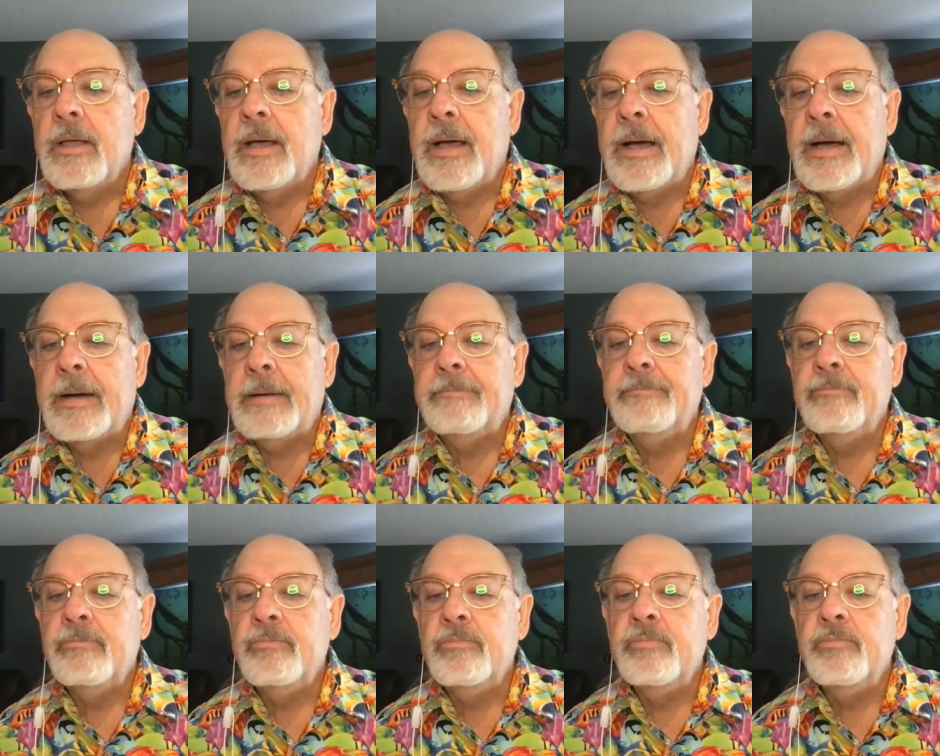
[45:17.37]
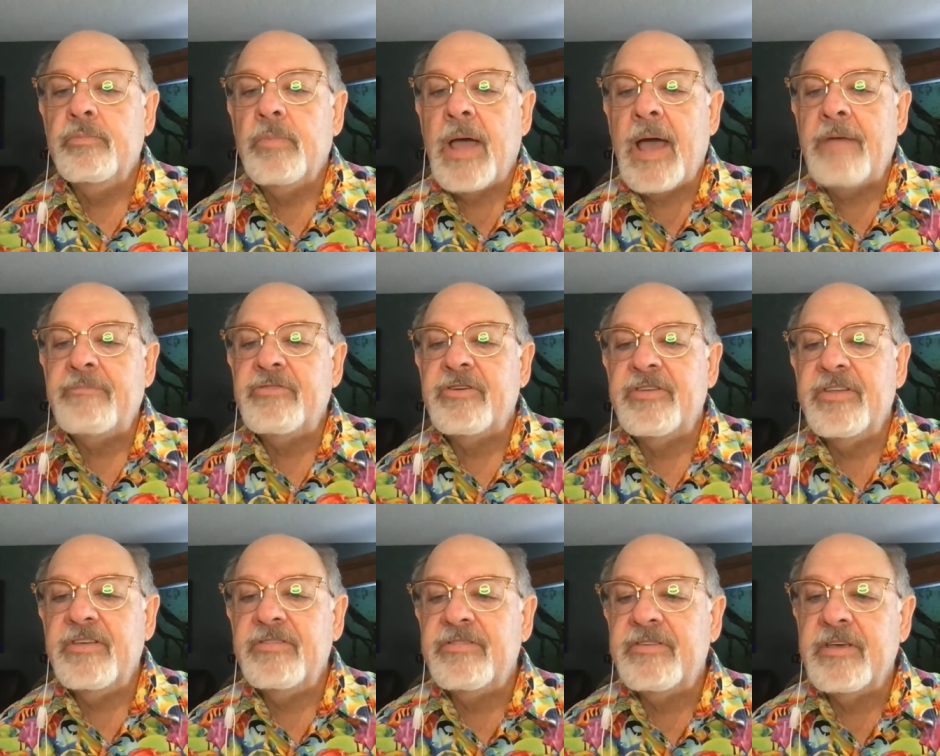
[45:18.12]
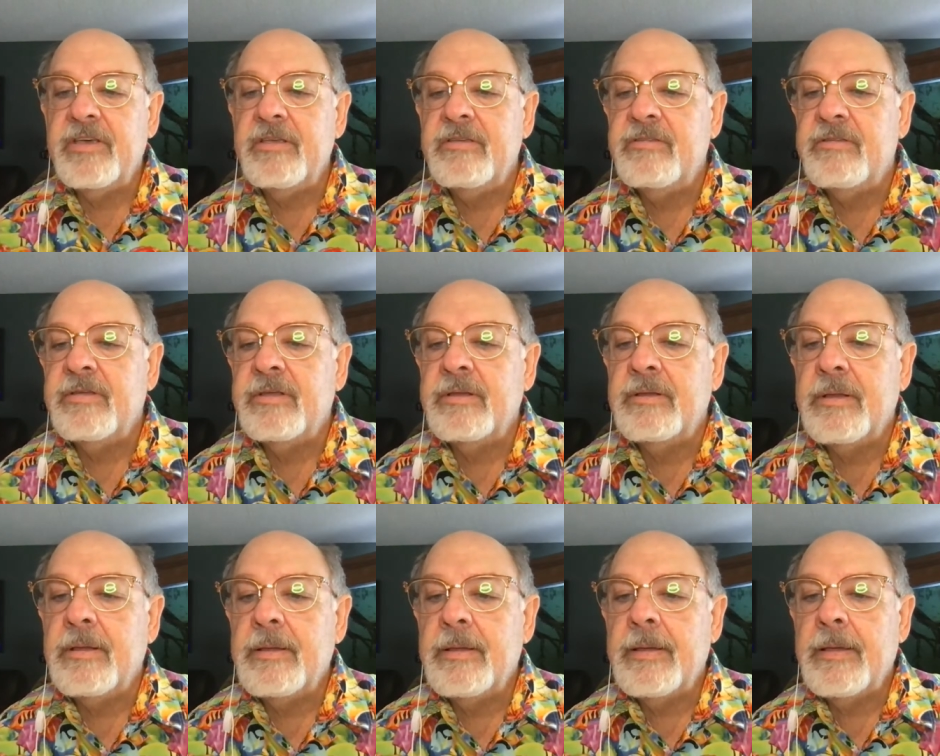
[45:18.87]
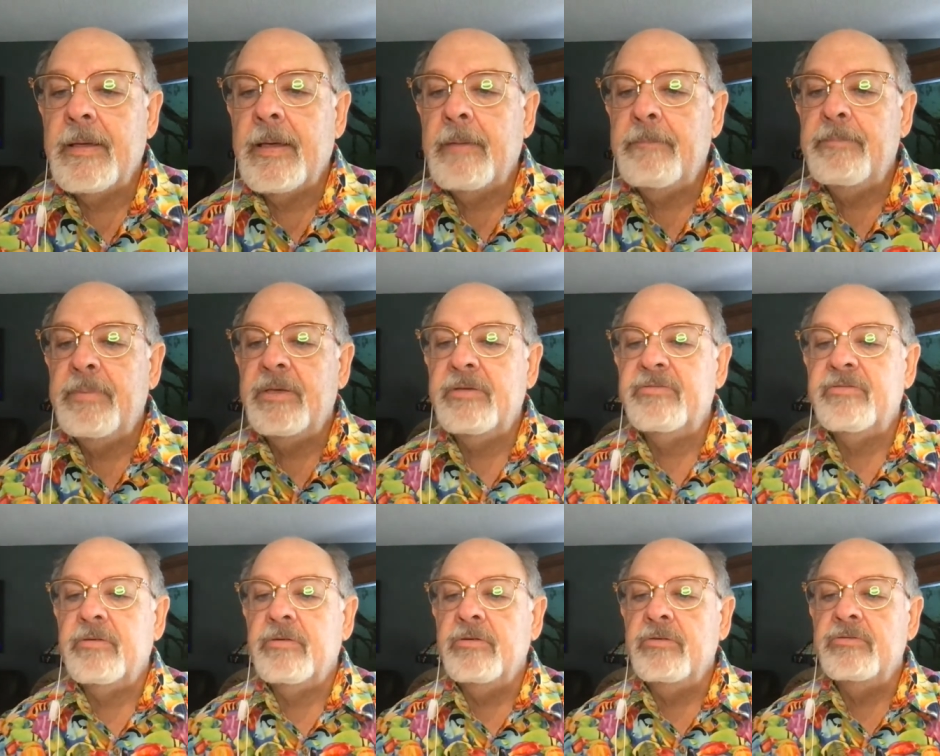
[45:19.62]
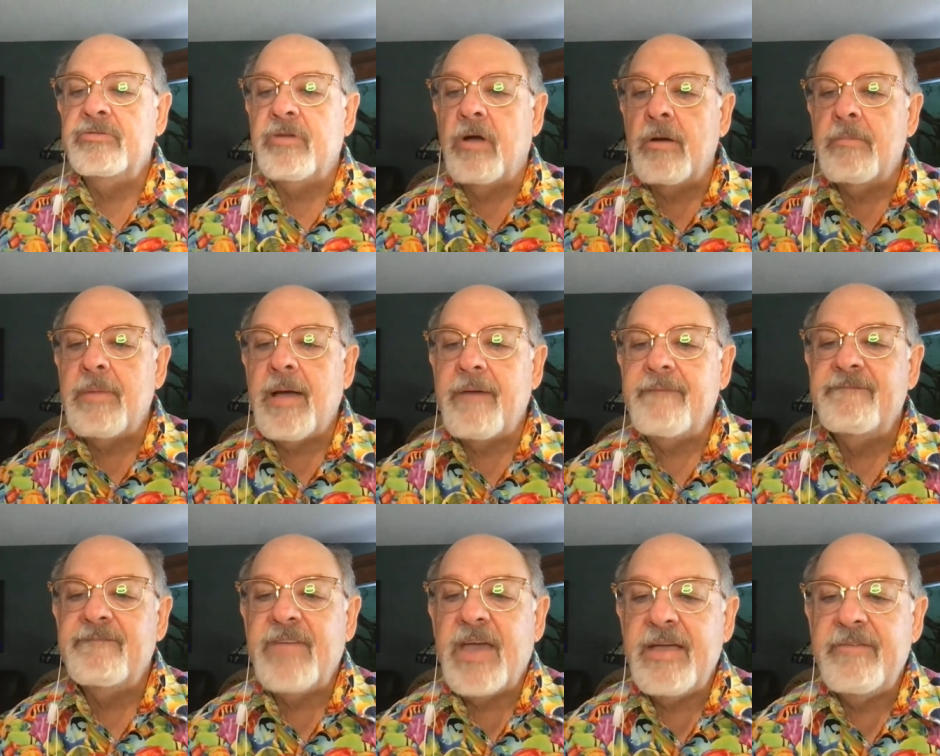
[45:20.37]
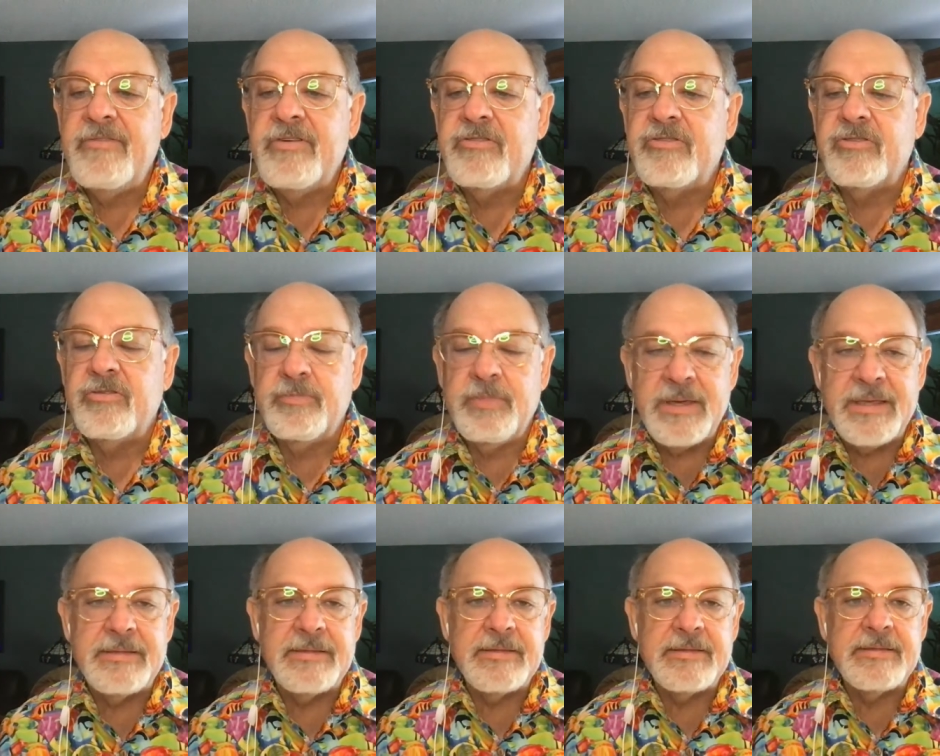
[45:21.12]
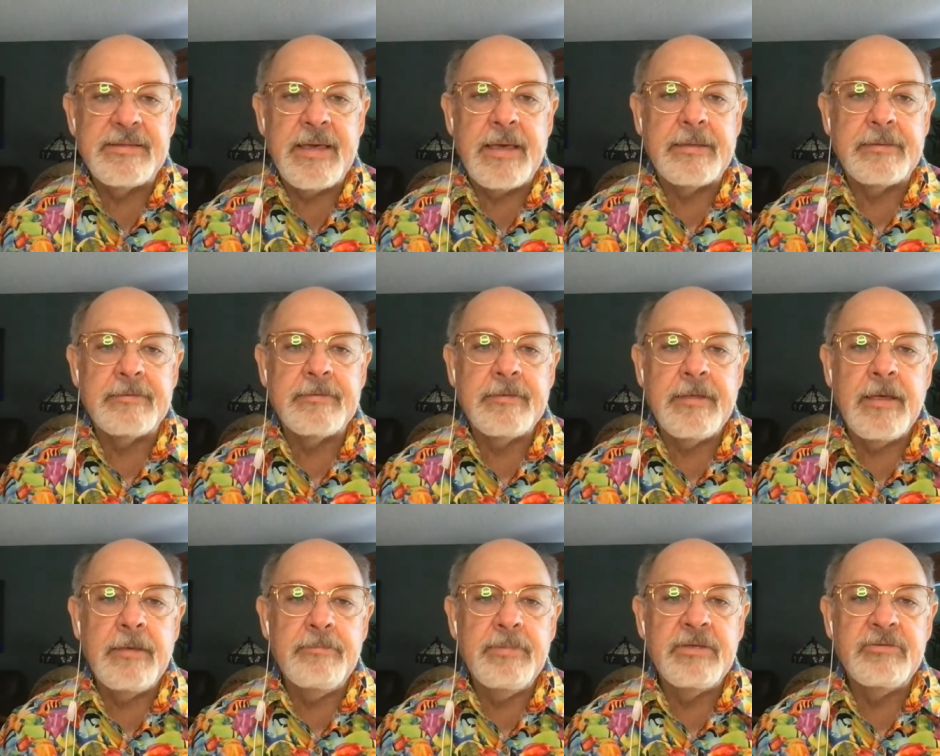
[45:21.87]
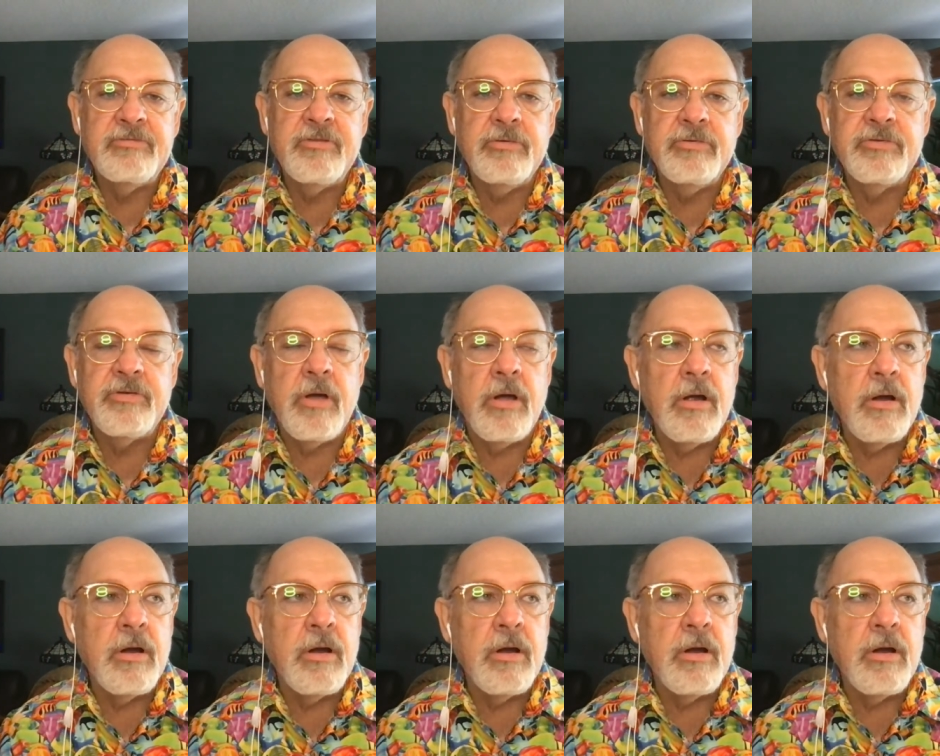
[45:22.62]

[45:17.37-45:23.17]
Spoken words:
After discus, pistos are my favorite species. Yes, pistos